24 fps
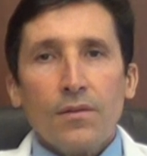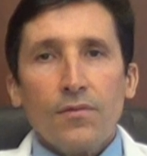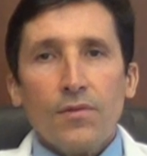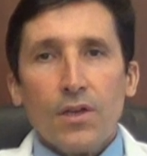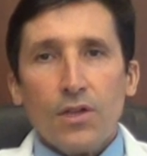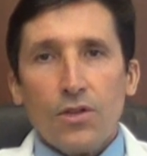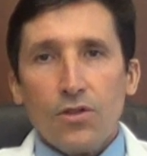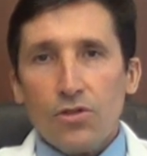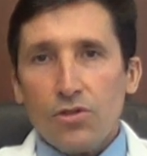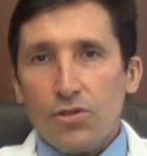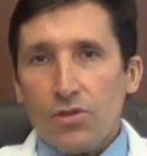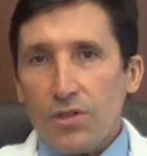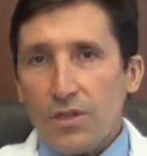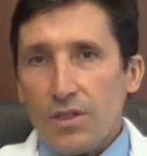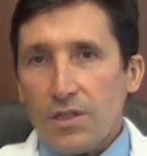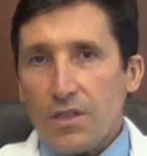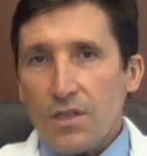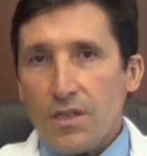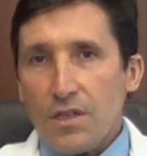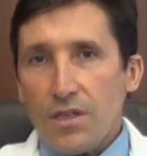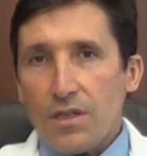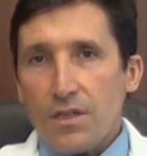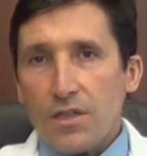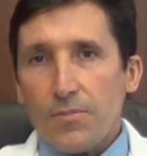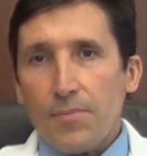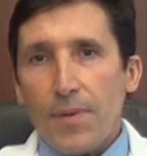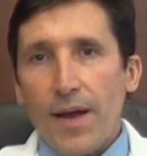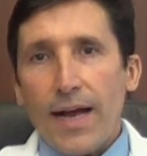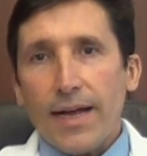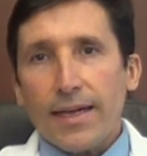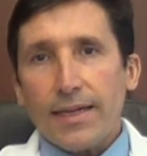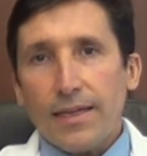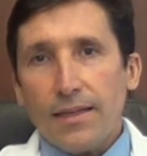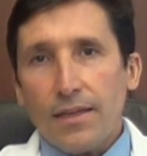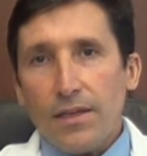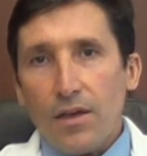They usually see us
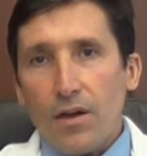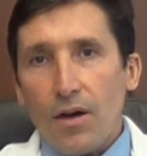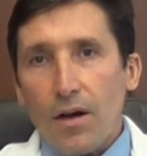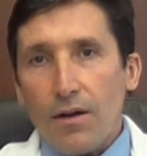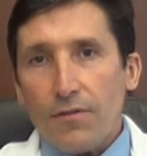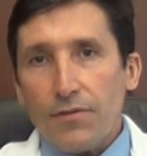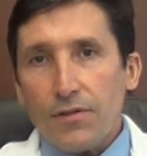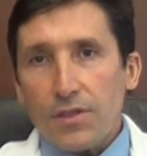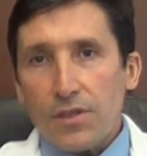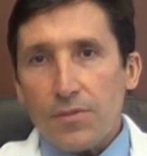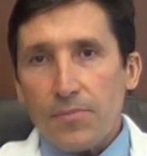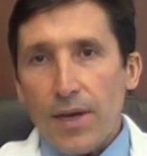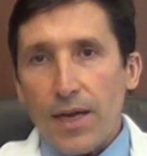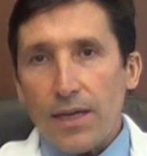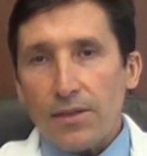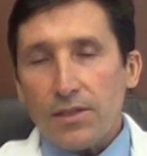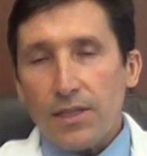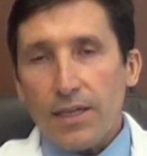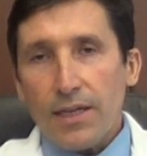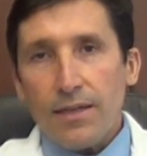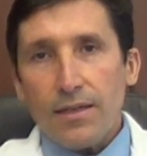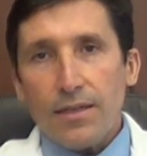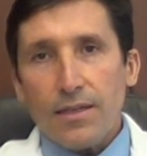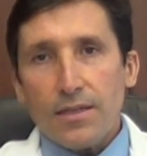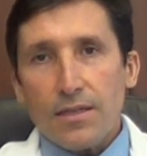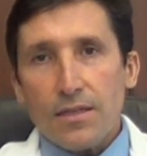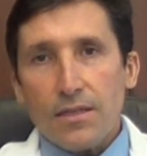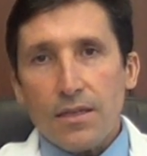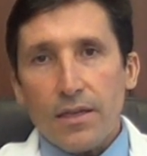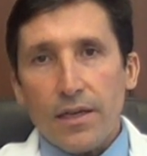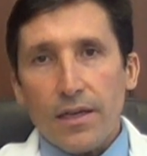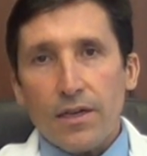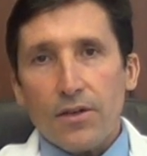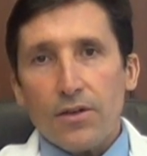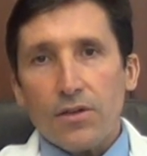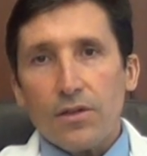back in the office about 10 days
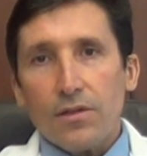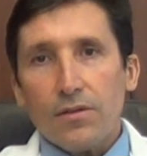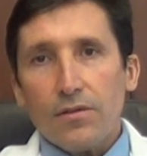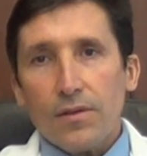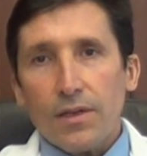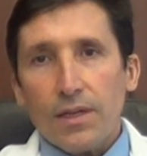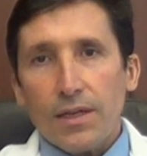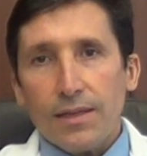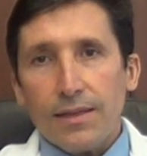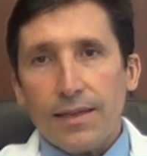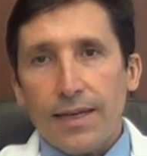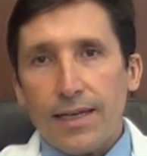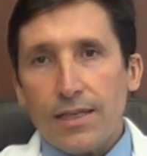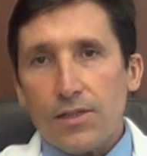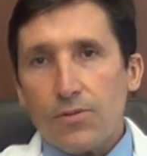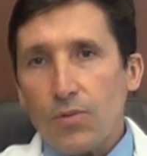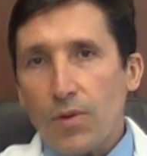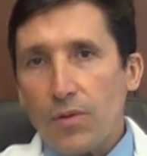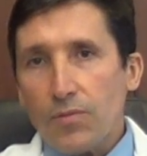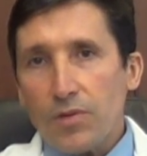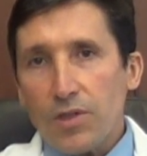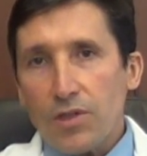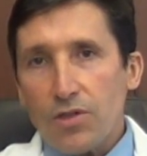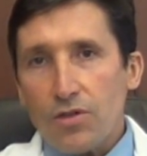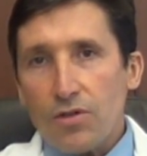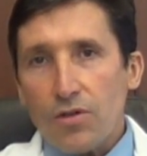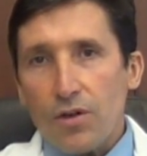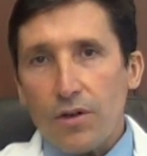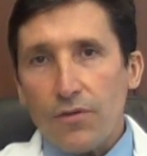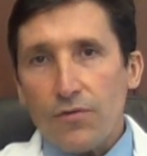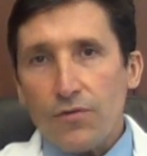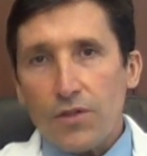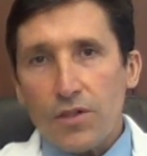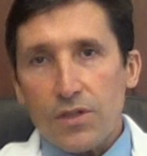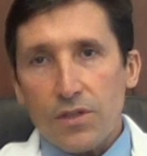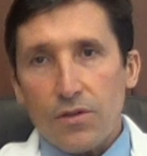later, and that's when we
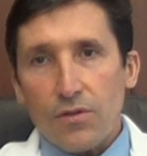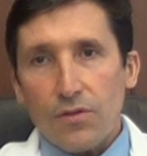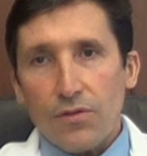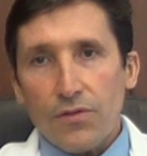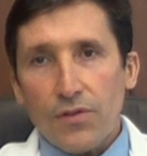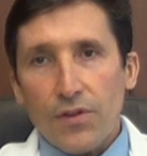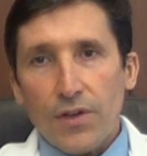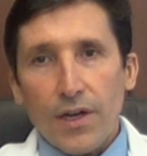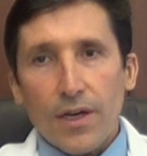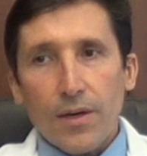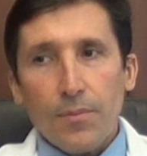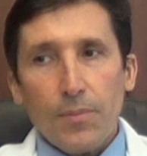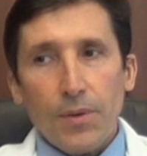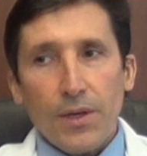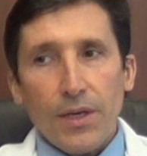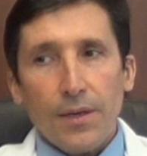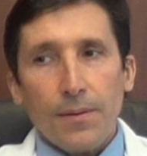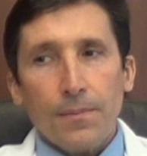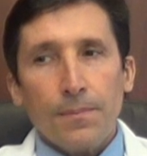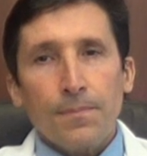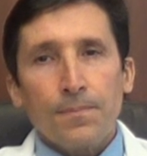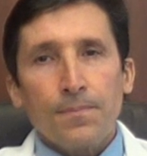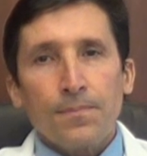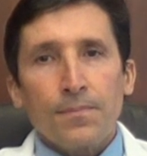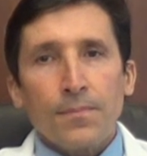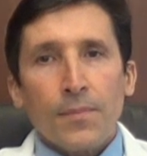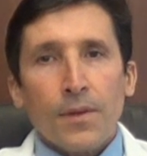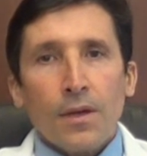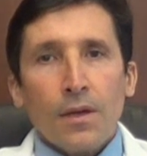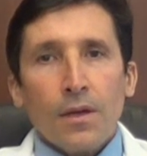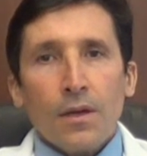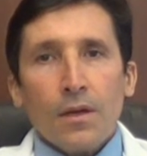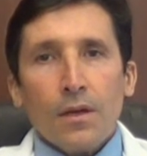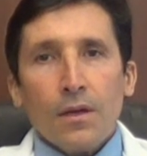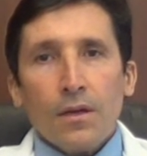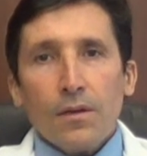start physical therapy.
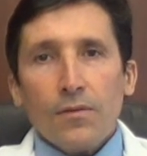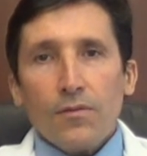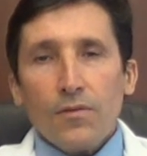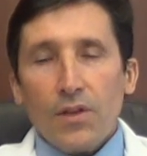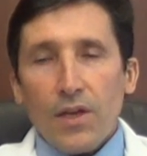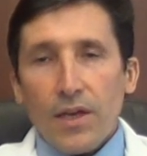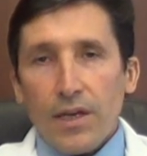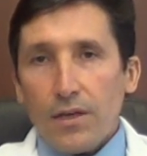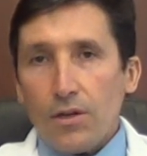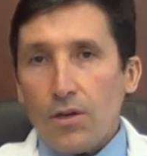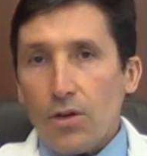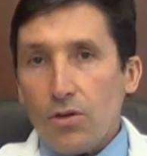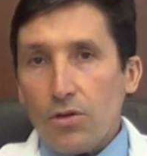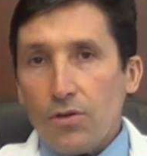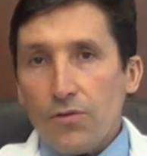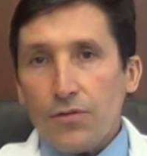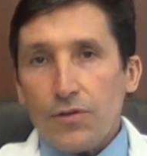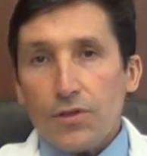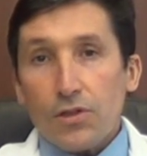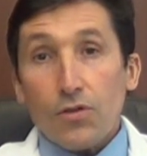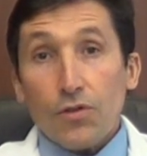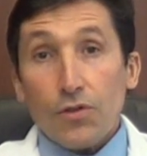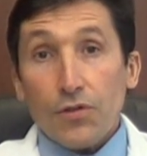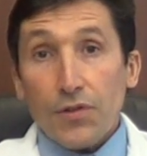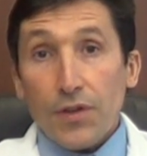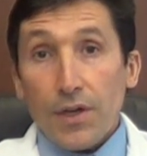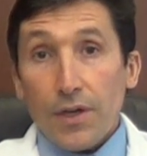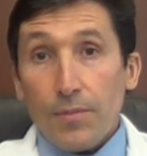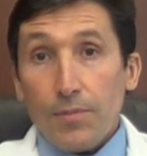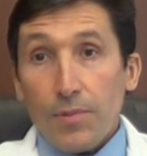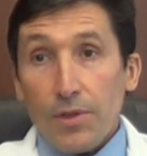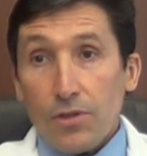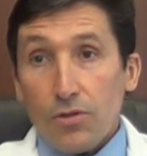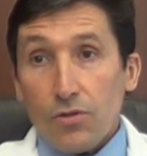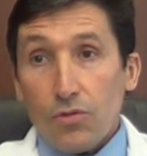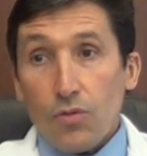They go to physical
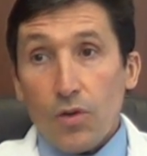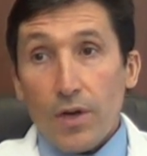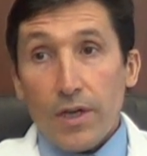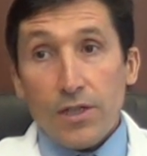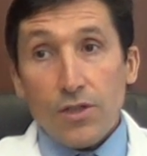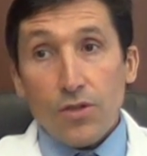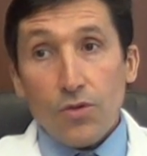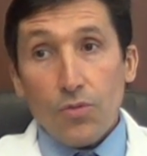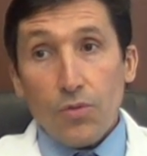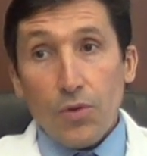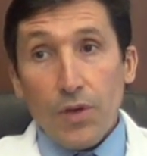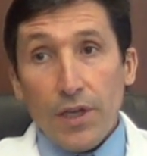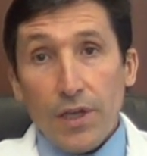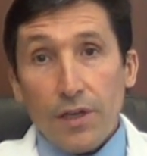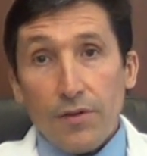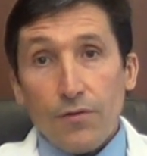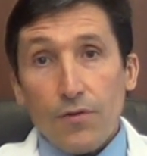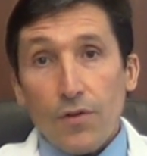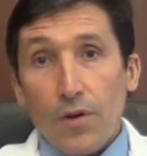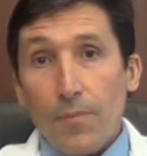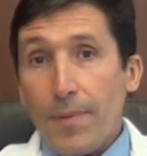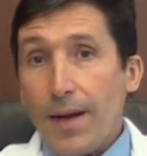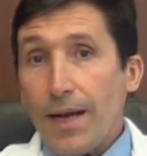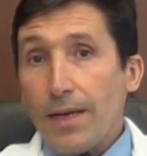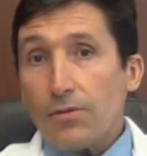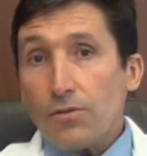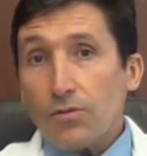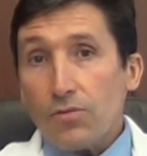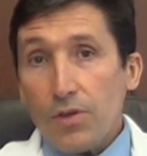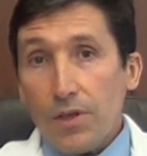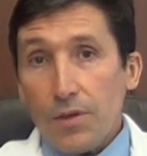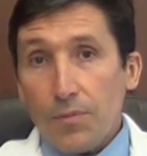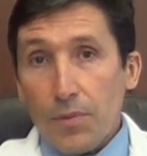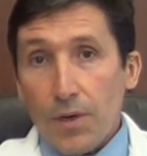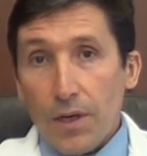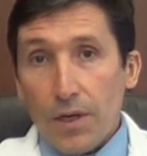therapy twice a week for about
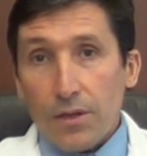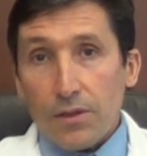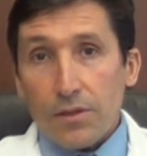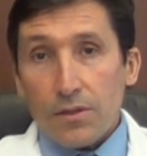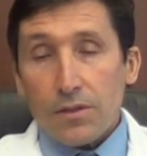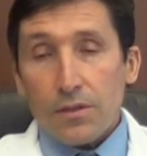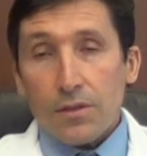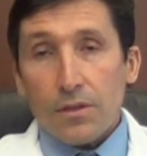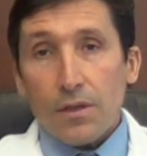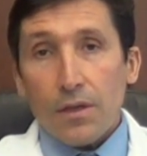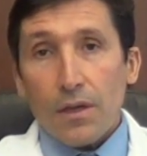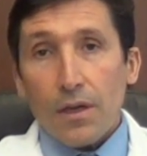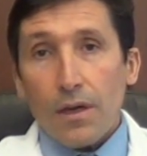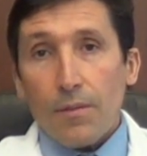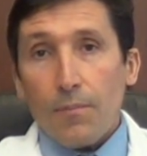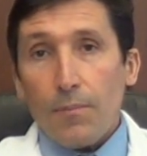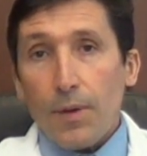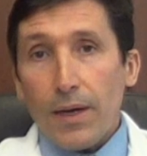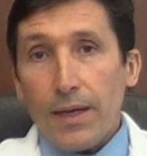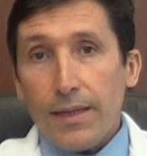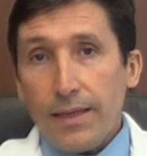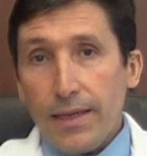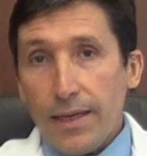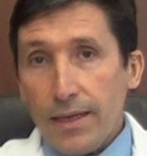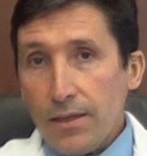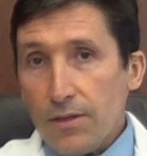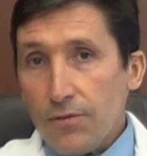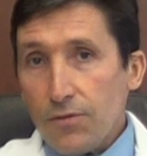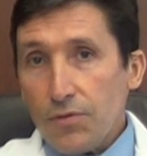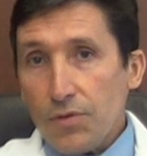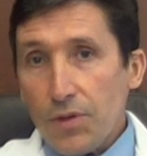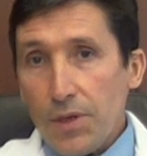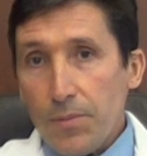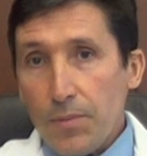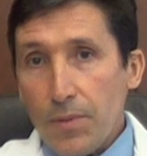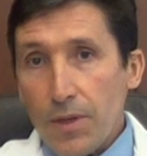3 months. By the end of
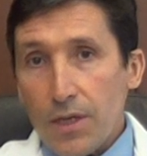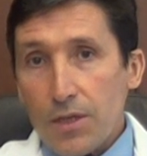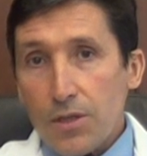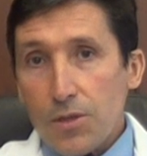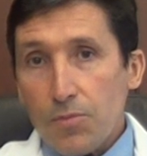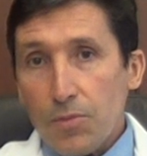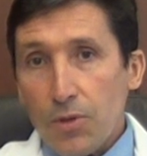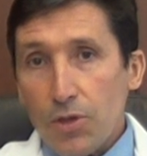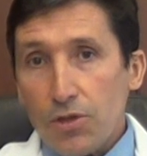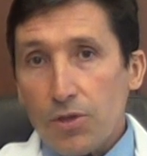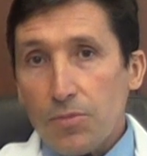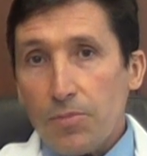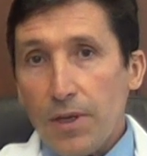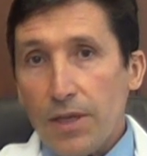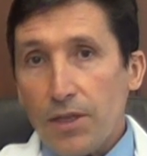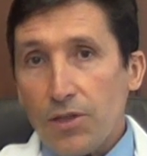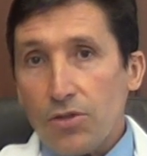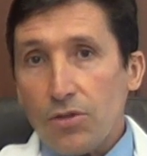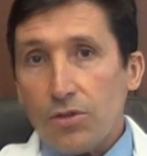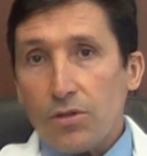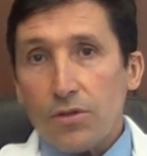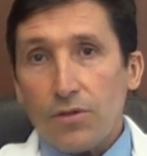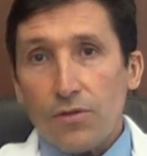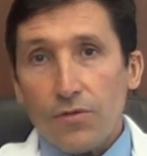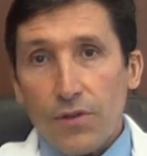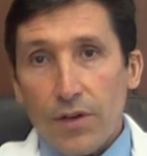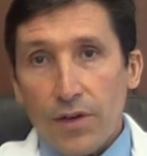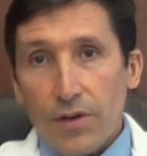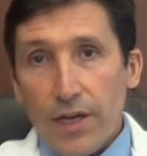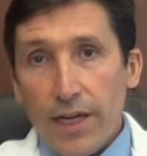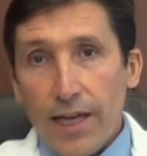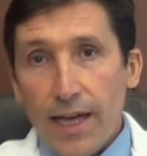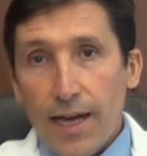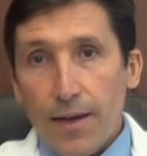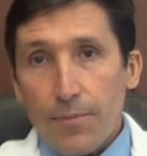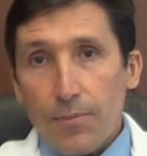3 months, most patients are
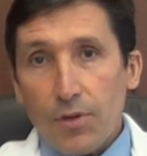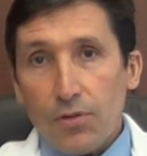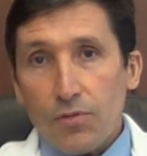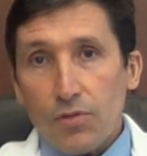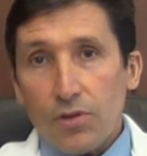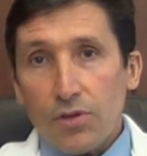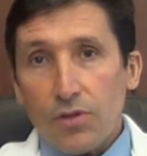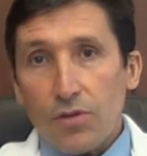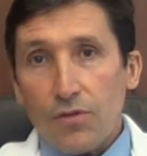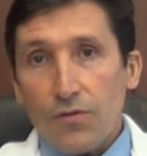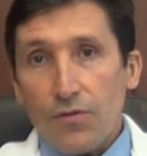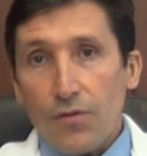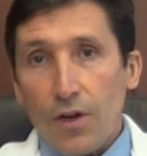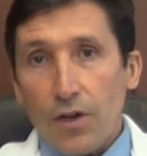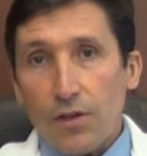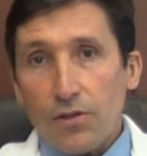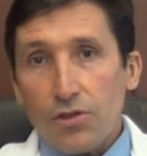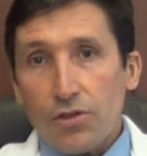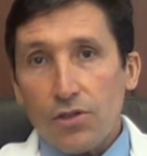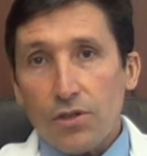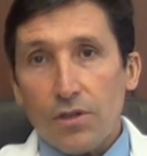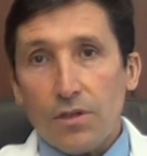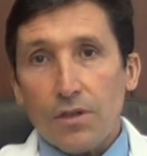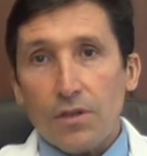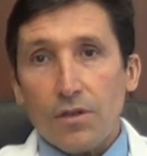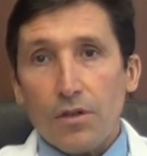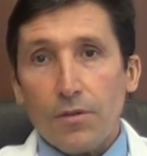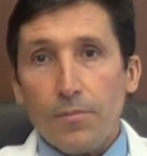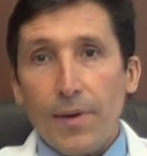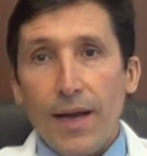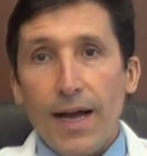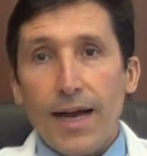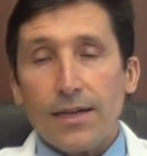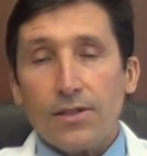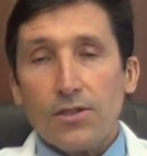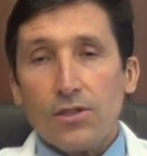very happy with their function and are
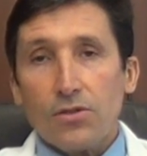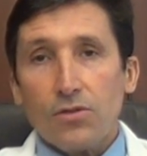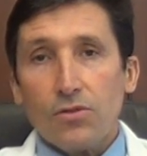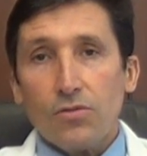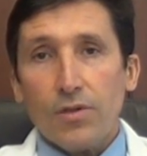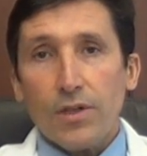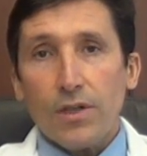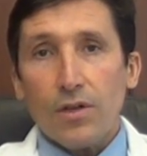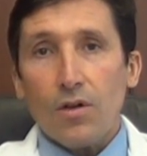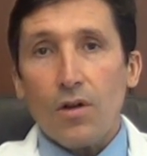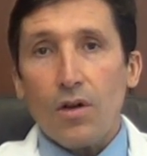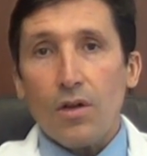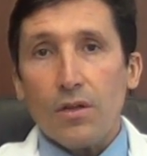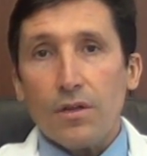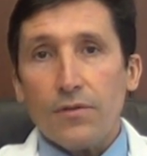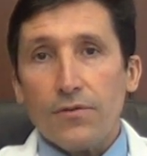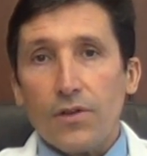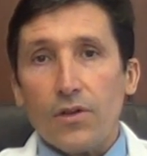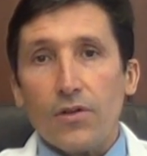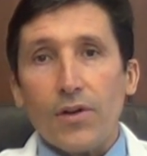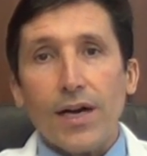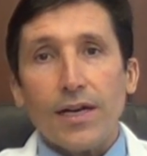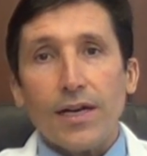back to doing all of their